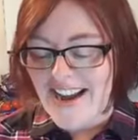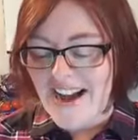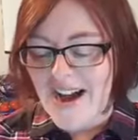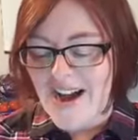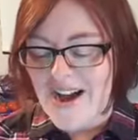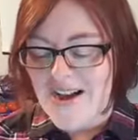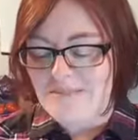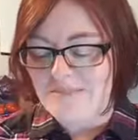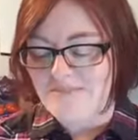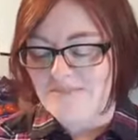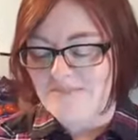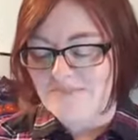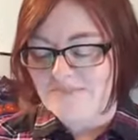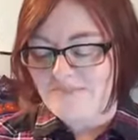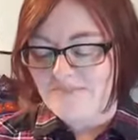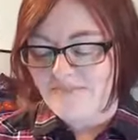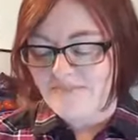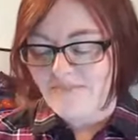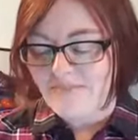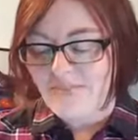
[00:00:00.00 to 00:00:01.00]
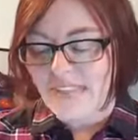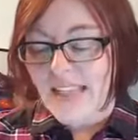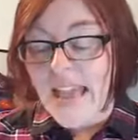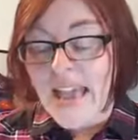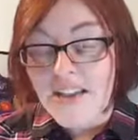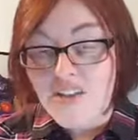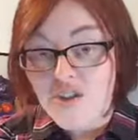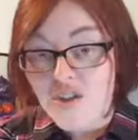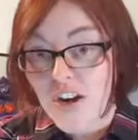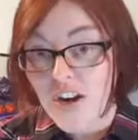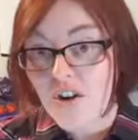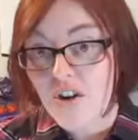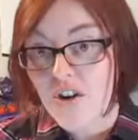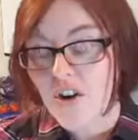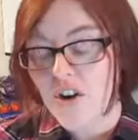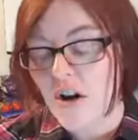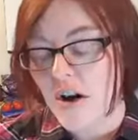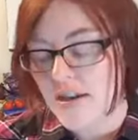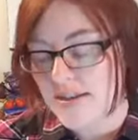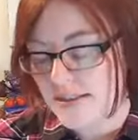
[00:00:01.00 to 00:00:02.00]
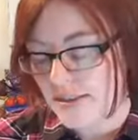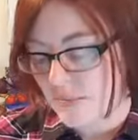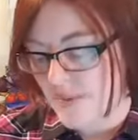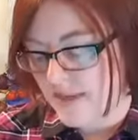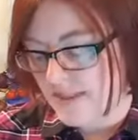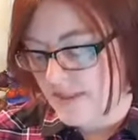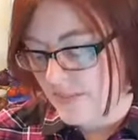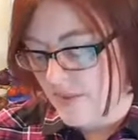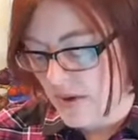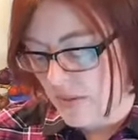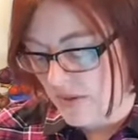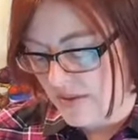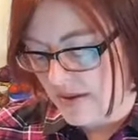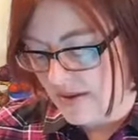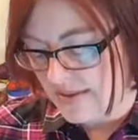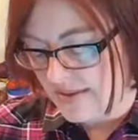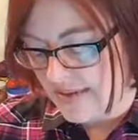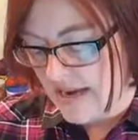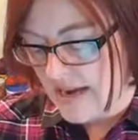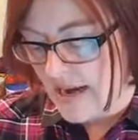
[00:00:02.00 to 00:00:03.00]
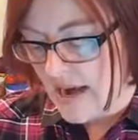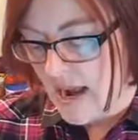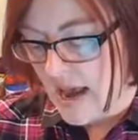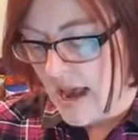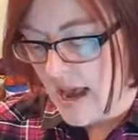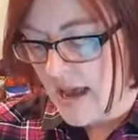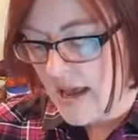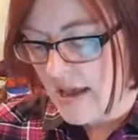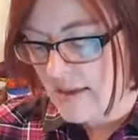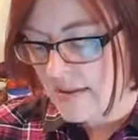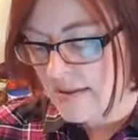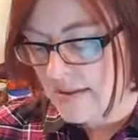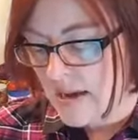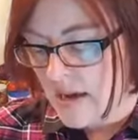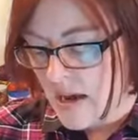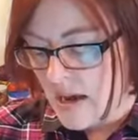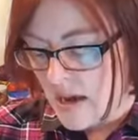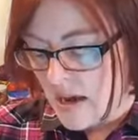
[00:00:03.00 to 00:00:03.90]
has shared her awesome recipe with us, and it has,